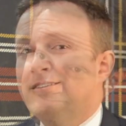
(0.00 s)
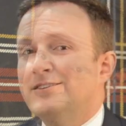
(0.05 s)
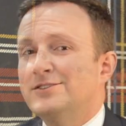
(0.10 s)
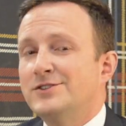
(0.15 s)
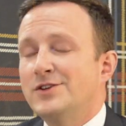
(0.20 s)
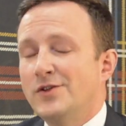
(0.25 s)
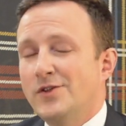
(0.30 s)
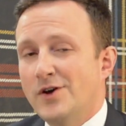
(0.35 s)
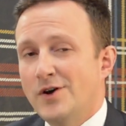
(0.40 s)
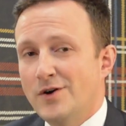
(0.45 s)

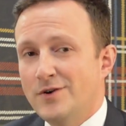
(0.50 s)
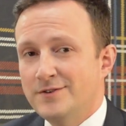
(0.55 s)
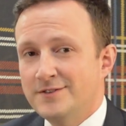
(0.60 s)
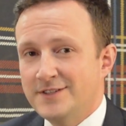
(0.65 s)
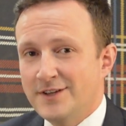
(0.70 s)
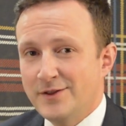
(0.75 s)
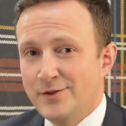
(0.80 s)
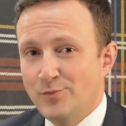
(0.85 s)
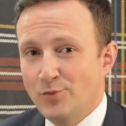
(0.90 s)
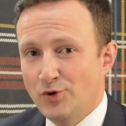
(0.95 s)
So those
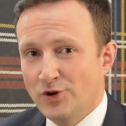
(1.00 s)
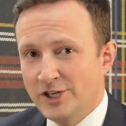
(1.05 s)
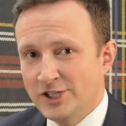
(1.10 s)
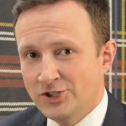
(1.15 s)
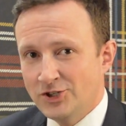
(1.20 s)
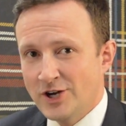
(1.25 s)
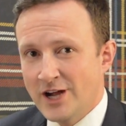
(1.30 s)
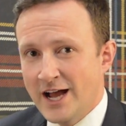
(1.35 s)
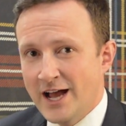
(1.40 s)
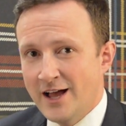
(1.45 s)
are the
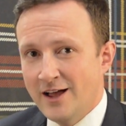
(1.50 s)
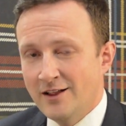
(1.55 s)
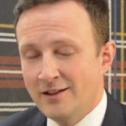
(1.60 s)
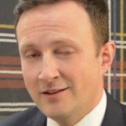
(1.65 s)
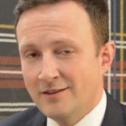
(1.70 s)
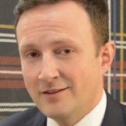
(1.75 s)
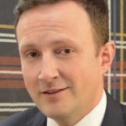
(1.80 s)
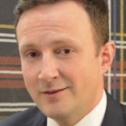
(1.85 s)
pretrial